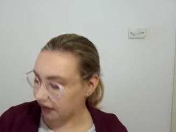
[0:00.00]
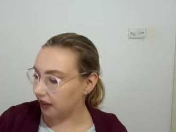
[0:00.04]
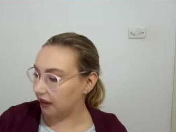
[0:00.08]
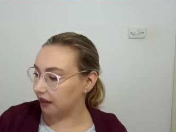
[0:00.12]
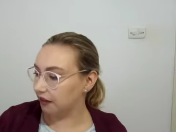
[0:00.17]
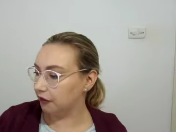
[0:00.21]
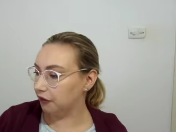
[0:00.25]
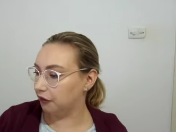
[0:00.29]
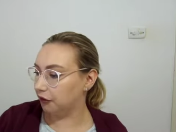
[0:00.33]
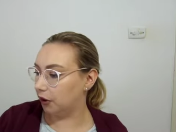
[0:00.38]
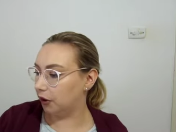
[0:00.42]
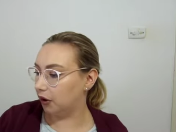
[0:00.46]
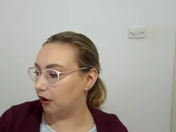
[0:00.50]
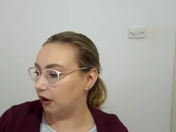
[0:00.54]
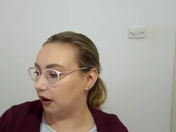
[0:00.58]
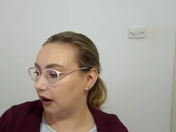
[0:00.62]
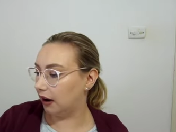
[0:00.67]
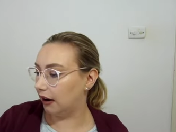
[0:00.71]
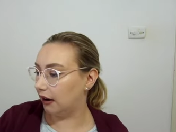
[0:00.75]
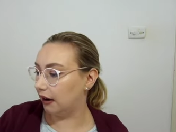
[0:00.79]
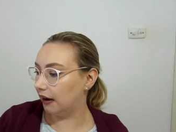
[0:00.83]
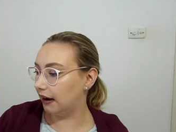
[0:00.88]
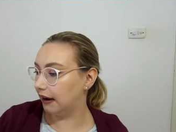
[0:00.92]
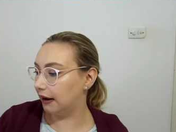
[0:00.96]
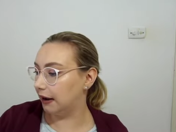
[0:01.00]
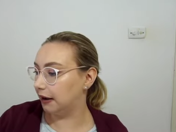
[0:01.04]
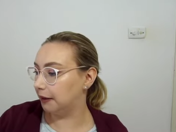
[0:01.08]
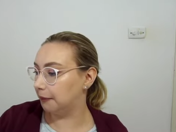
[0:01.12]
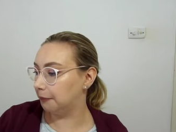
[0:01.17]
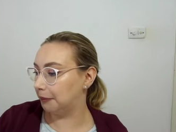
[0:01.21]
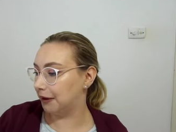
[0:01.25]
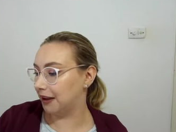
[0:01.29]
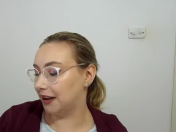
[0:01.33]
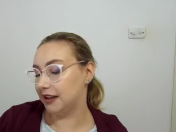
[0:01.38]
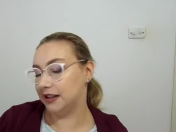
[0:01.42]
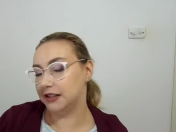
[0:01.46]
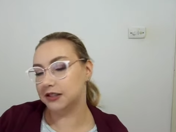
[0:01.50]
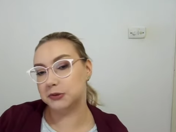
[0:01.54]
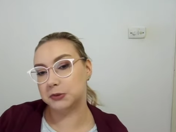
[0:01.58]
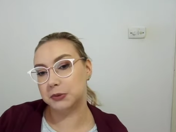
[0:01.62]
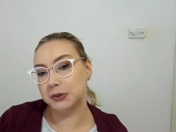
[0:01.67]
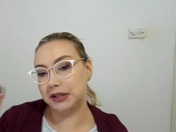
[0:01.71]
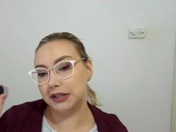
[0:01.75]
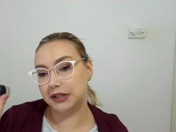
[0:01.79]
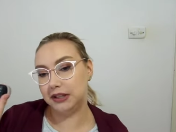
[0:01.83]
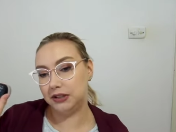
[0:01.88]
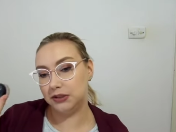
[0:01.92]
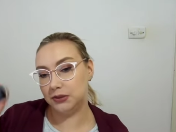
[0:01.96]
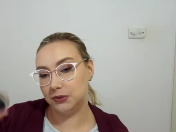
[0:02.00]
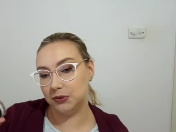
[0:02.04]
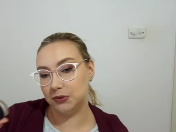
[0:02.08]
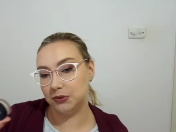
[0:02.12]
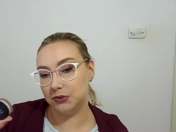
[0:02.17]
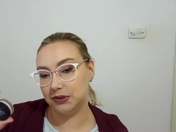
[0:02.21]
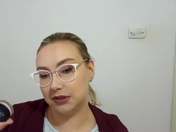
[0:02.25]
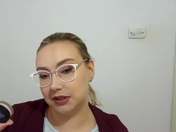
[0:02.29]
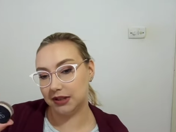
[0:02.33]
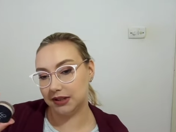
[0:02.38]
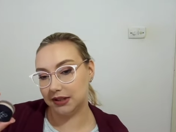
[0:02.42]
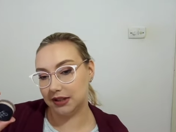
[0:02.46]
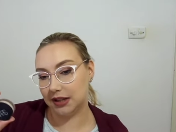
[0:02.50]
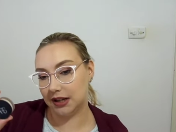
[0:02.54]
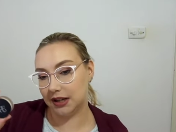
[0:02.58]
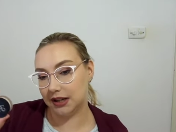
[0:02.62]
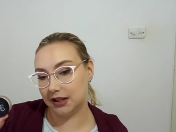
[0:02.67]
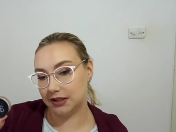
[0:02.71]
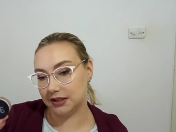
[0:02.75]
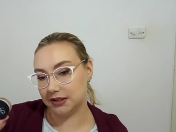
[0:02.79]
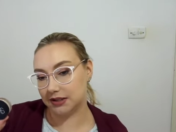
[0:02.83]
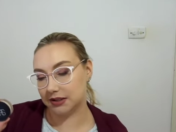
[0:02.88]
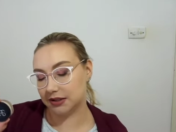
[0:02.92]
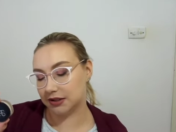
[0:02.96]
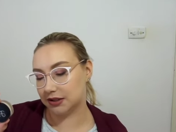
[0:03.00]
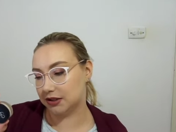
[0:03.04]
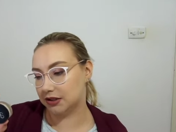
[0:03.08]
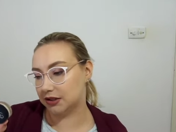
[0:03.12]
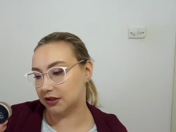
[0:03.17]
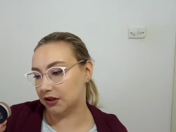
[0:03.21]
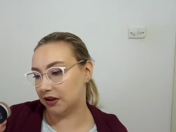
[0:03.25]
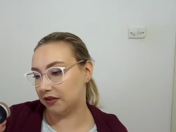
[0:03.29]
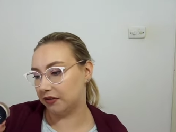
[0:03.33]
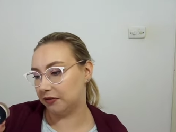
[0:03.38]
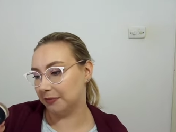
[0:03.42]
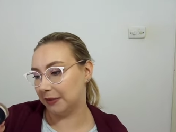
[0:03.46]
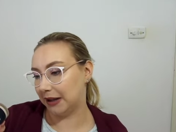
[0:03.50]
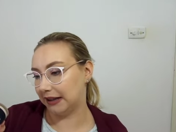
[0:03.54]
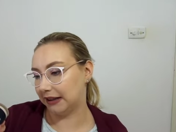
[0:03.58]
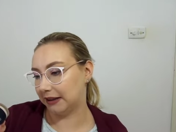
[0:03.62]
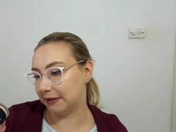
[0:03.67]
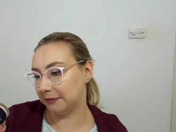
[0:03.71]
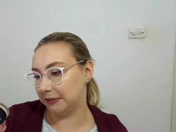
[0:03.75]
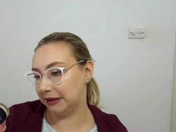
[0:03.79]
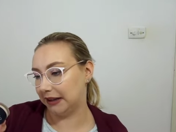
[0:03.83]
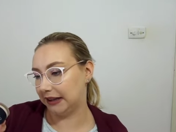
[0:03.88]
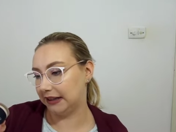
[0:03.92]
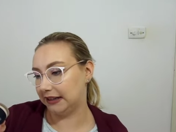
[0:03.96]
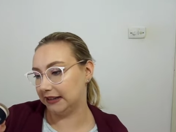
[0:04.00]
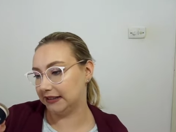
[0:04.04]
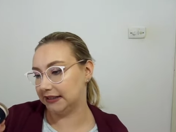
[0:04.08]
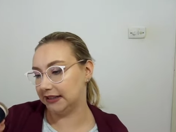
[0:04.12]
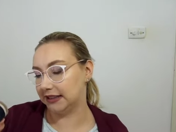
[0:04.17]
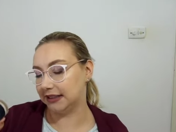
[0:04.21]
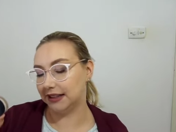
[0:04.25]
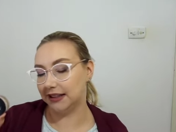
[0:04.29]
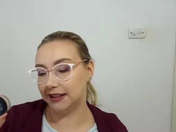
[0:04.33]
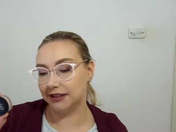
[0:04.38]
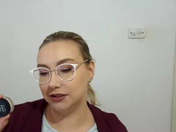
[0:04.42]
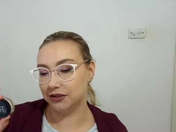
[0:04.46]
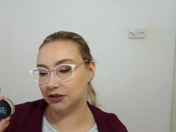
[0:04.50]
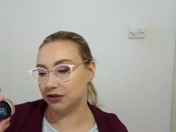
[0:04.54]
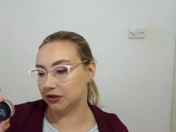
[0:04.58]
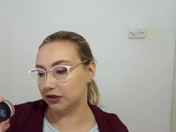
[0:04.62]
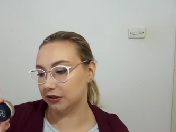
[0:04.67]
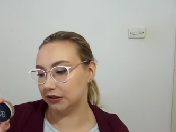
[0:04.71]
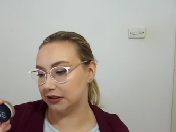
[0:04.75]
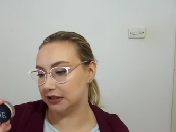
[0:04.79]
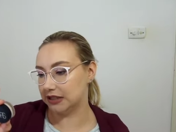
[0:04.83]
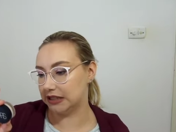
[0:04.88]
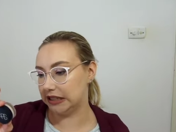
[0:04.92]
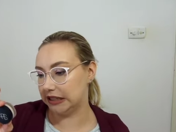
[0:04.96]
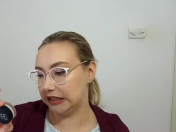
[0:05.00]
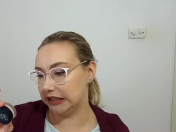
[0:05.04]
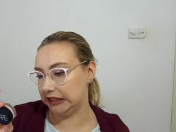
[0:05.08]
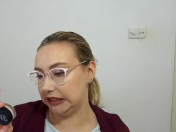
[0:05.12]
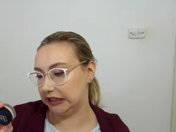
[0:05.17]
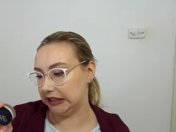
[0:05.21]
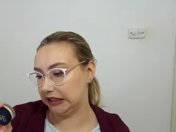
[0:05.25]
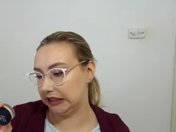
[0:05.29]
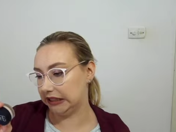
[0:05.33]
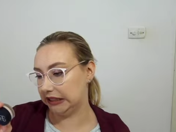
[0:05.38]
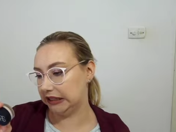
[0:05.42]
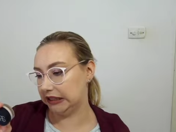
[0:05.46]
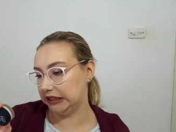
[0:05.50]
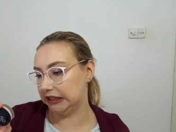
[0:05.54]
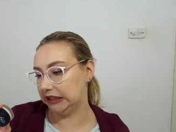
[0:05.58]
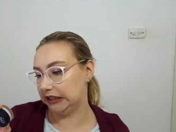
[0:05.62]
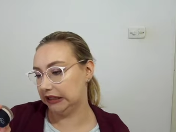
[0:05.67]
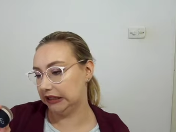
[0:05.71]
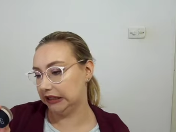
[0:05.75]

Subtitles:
For eye base, we used NARS Soft Matte Complete Concealer in Chantilly.